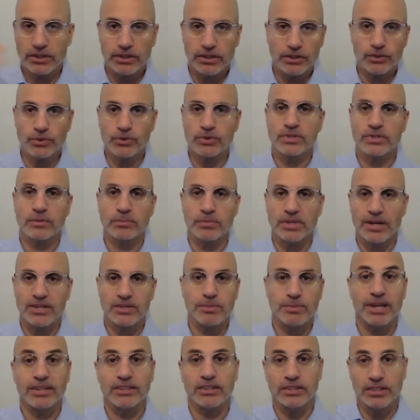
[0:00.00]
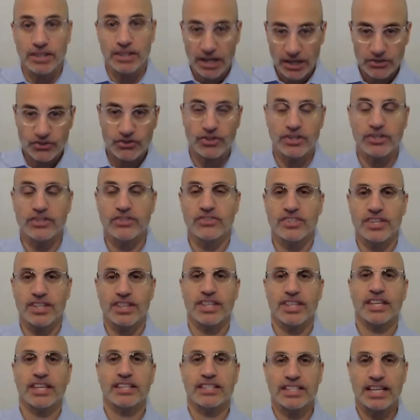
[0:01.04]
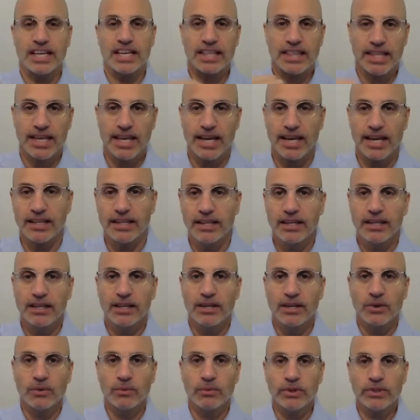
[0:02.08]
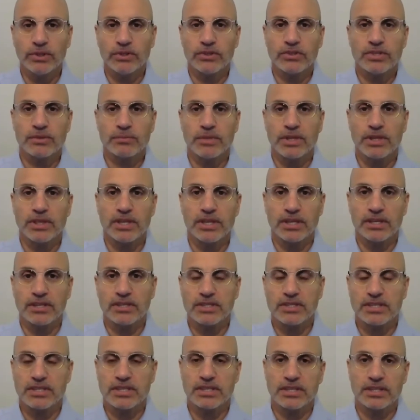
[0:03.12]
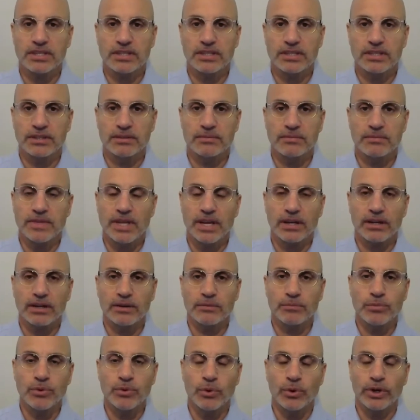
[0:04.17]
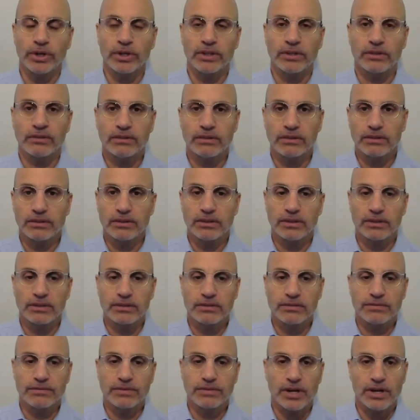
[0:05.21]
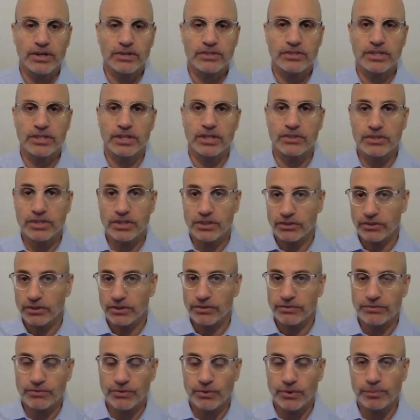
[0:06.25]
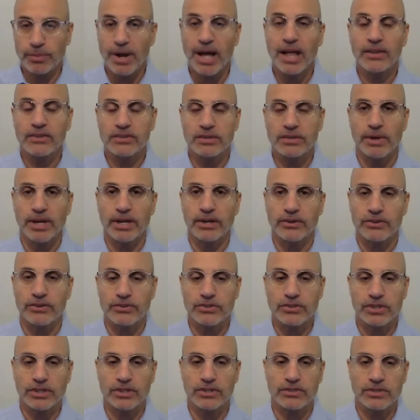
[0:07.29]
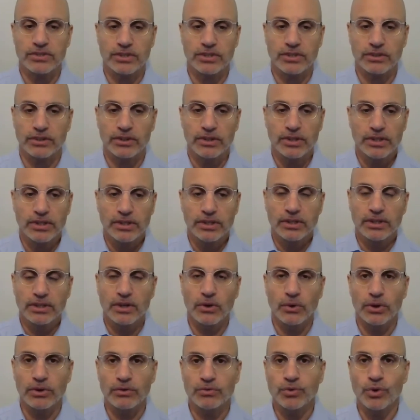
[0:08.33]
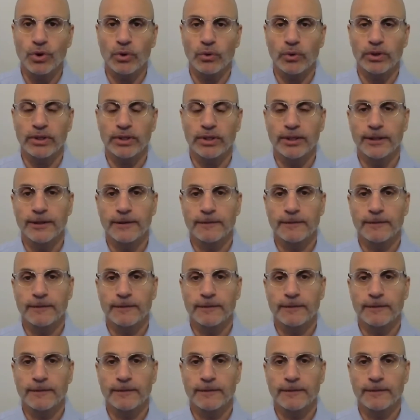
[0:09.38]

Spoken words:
in the news sometimes about deductions and things like that. What are some of the things that are important for us to consider and for policymakers to consider going forward?